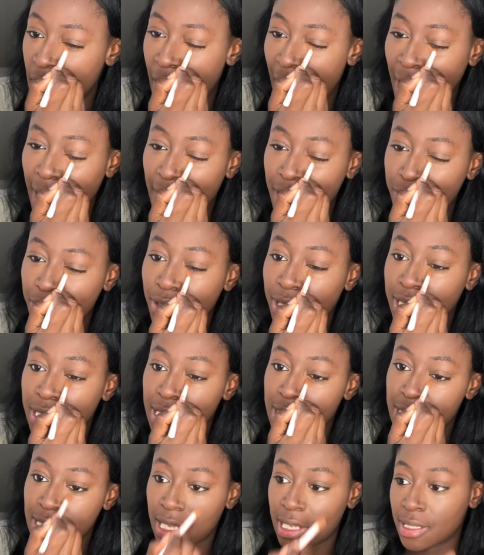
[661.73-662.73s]
I kind of
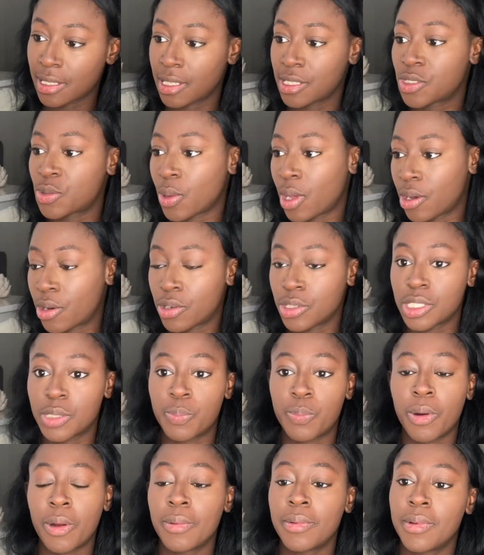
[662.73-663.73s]
understand as well, because
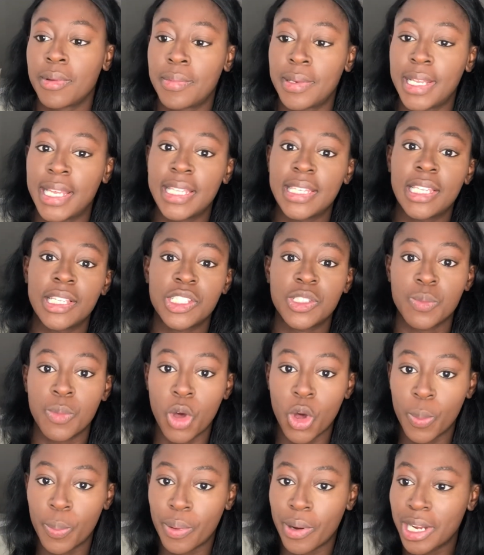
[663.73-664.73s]
probably there's
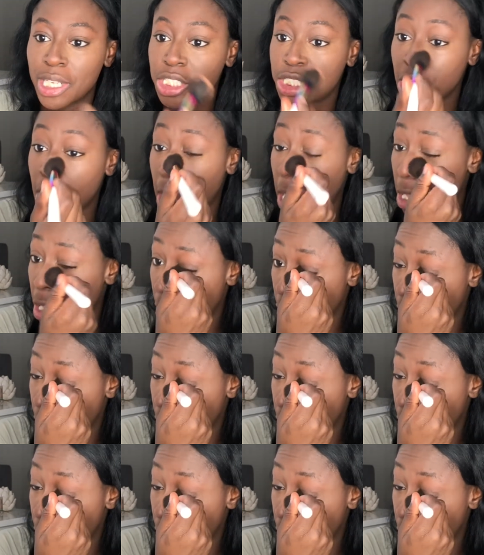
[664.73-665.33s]
more pressure,